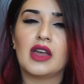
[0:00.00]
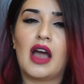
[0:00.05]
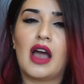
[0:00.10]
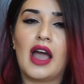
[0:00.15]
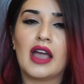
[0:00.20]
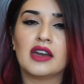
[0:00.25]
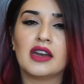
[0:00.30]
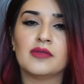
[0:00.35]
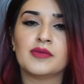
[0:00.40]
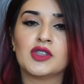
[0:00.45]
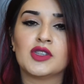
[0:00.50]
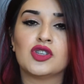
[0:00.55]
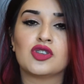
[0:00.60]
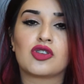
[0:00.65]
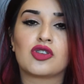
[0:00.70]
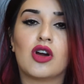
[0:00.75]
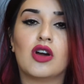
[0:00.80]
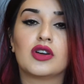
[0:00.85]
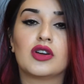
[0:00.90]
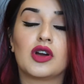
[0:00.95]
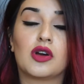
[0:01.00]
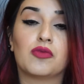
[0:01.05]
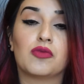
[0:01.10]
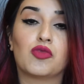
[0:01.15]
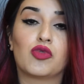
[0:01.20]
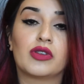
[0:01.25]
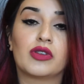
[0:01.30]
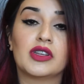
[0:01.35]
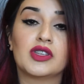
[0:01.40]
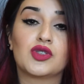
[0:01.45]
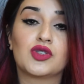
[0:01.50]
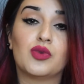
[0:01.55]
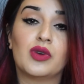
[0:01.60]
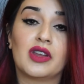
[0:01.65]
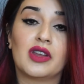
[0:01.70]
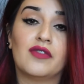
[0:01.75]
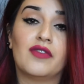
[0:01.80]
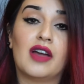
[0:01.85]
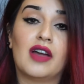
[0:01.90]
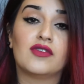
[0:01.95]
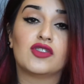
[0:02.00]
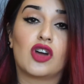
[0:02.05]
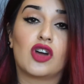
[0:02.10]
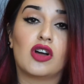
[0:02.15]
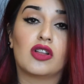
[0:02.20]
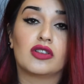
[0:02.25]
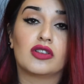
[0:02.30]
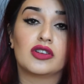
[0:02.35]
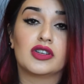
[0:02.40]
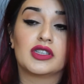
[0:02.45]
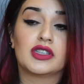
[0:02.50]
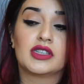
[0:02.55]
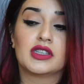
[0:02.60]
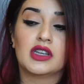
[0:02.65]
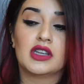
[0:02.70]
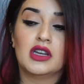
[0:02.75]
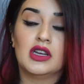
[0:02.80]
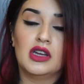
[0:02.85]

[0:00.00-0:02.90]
items in your cart are more than $25,